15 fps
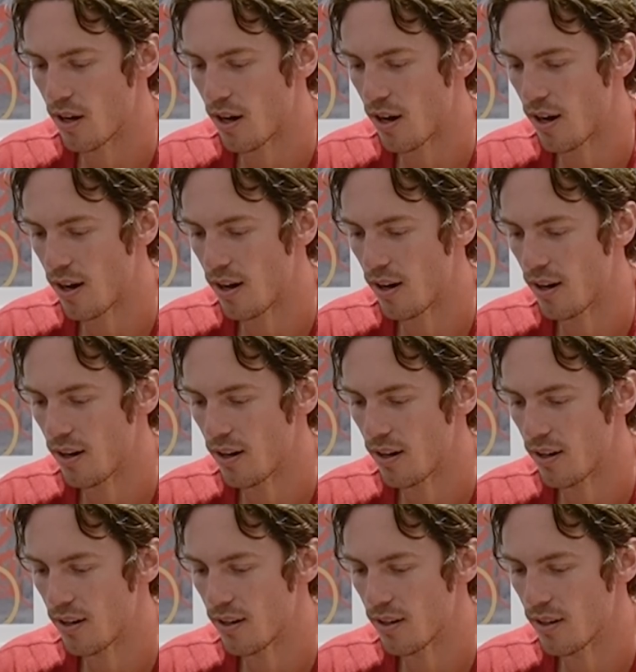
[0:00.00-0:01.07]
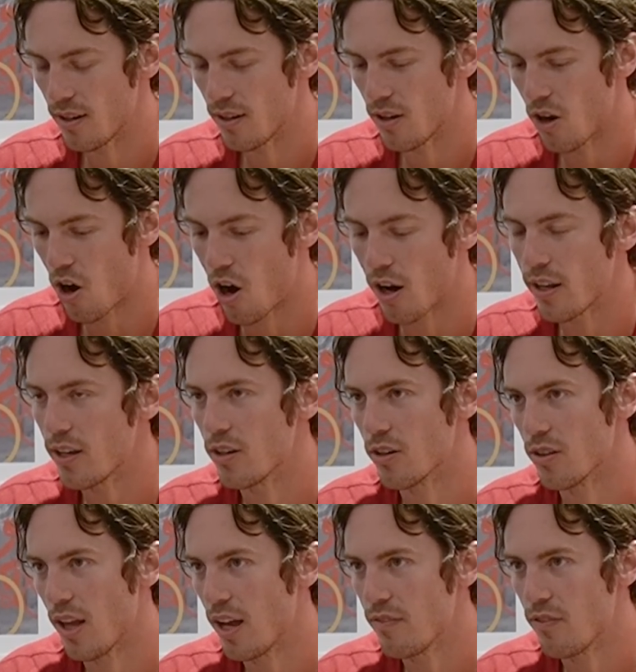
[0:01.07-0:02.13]
uh, audit
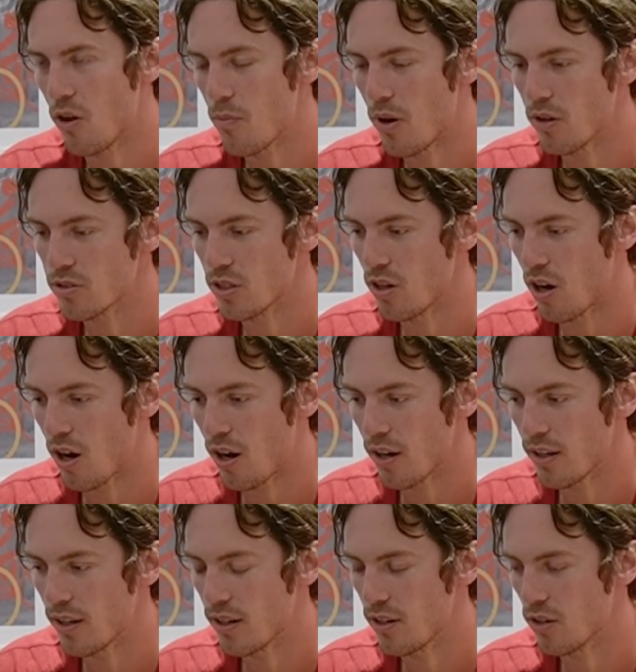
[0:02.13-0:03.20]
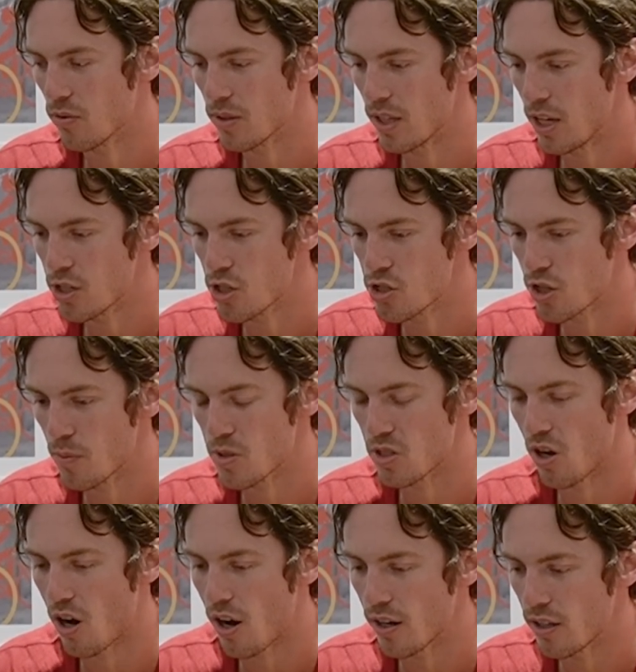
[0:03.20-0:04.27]
your life almost, and audit your relationships, and
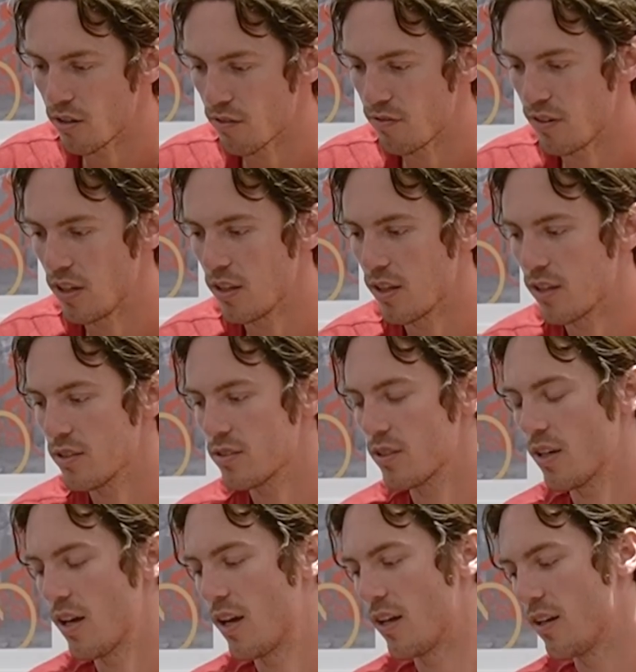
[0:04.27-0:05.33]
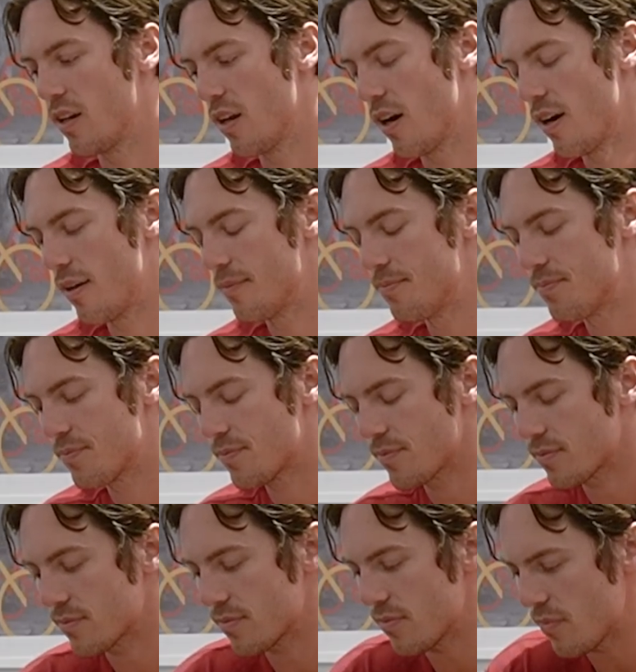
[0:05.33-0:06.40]
audit your feelings, and um,
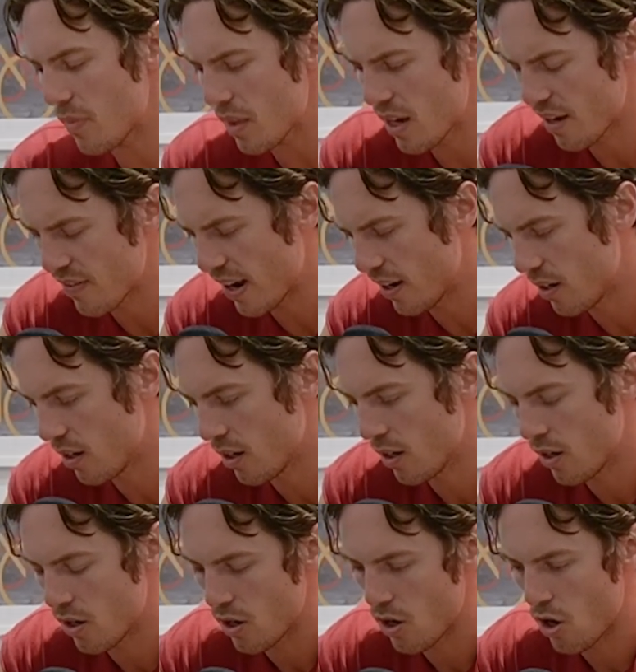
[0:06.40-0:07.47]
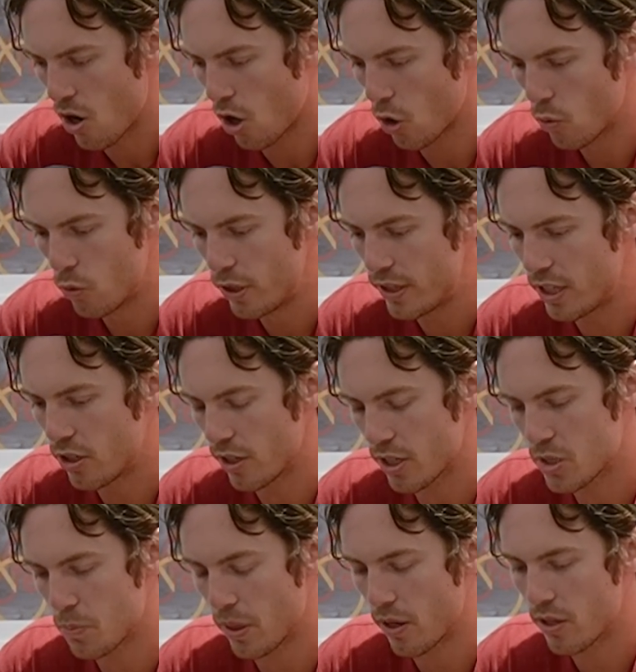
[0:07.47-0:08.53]
I've had a really good
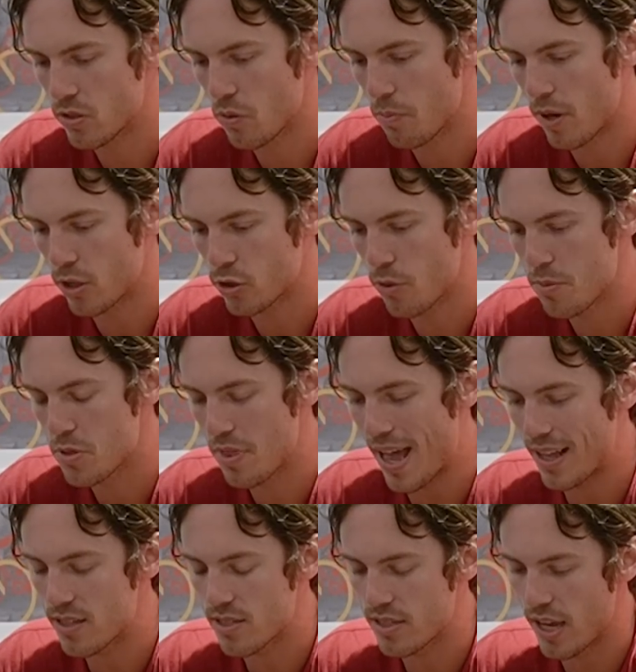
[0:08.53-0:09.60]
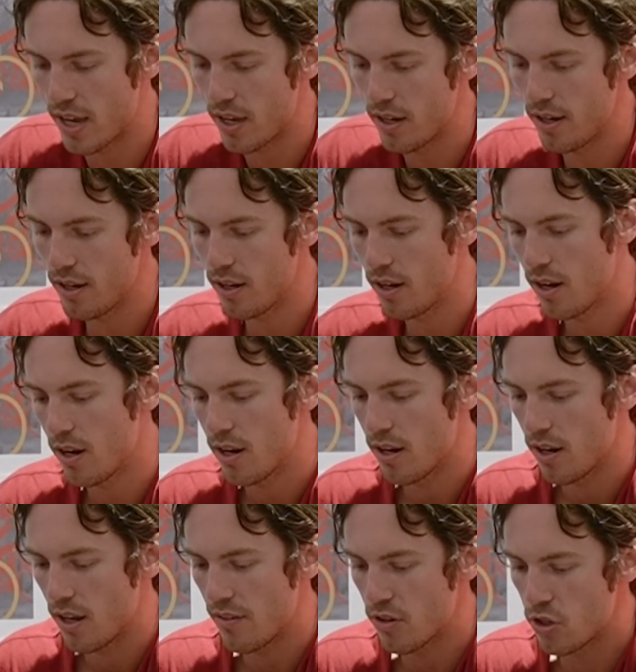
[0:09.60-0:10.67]
experience with mushrooms. That said,
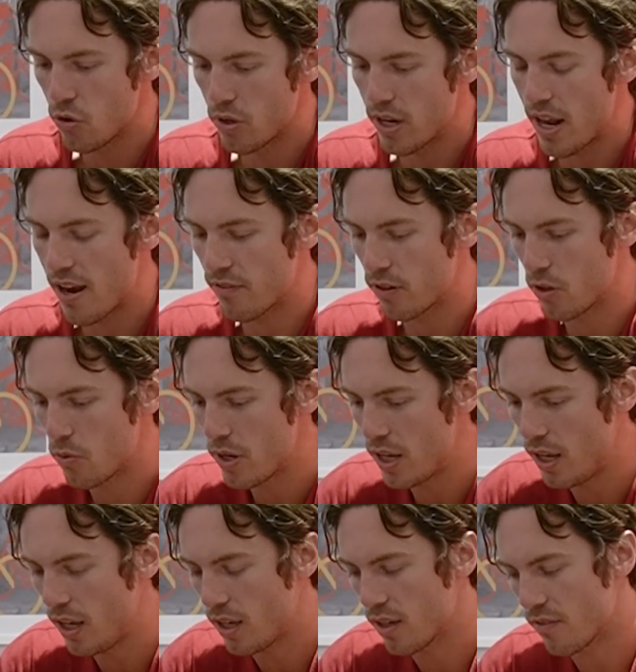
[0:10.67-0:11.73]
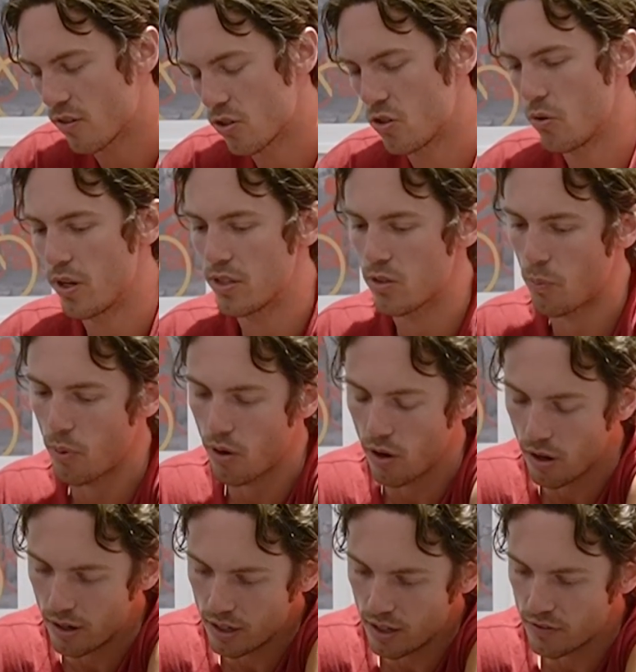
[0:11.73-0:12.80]
if you're doing it every week, if you're doing it to
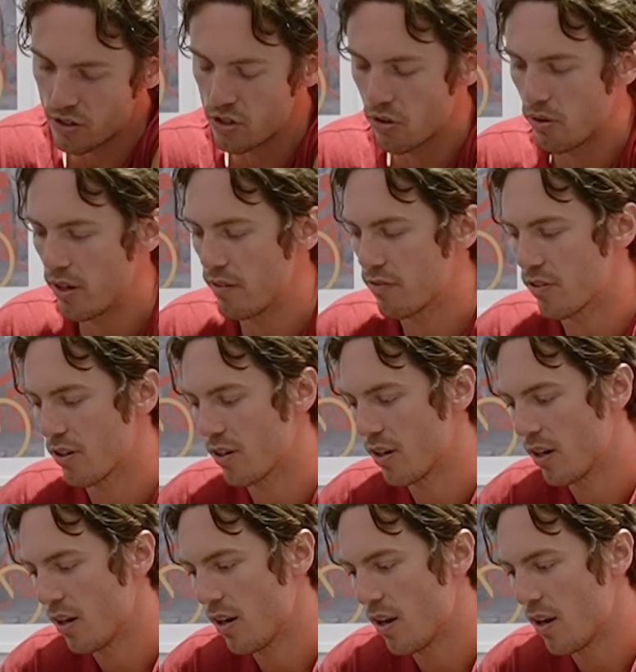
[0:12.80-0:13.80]
party, if you're doing it for